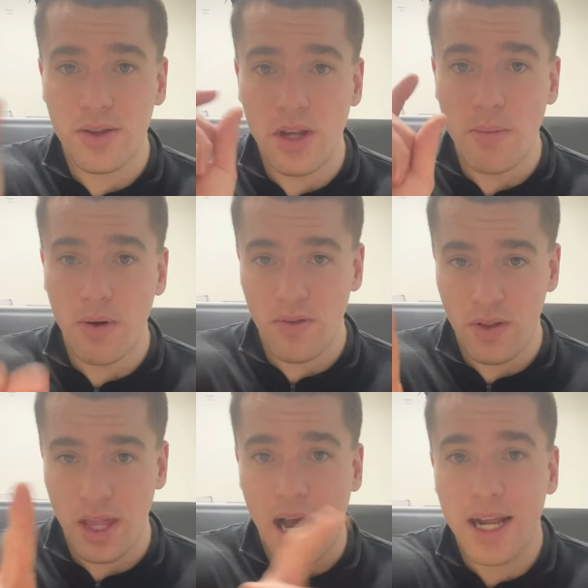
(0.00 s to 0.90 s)
Number for
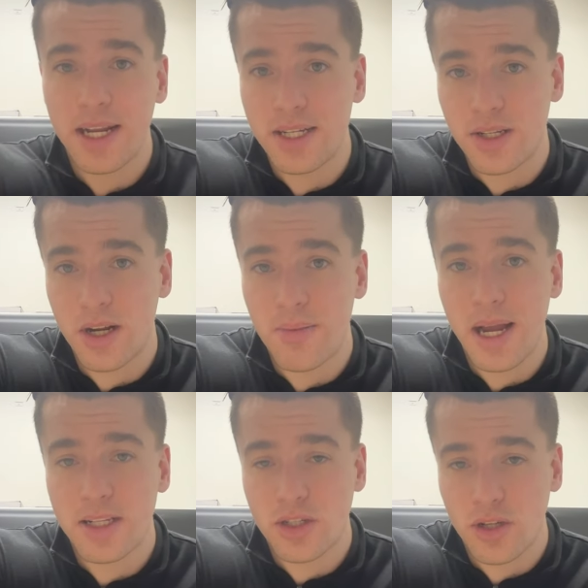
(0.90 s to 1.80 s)
that is going to be
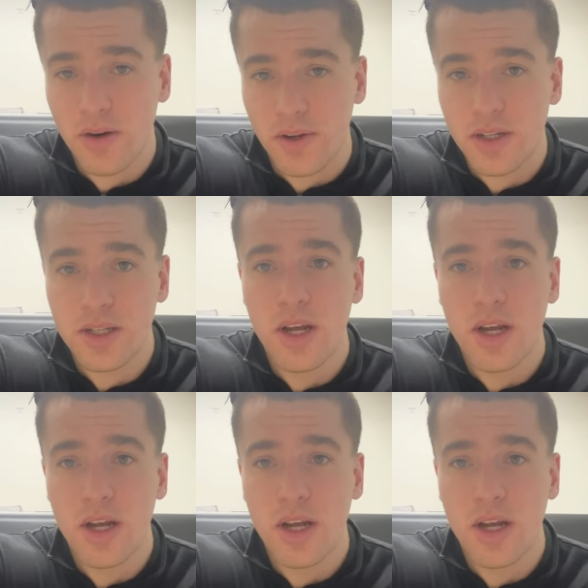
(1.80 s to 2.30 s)
at service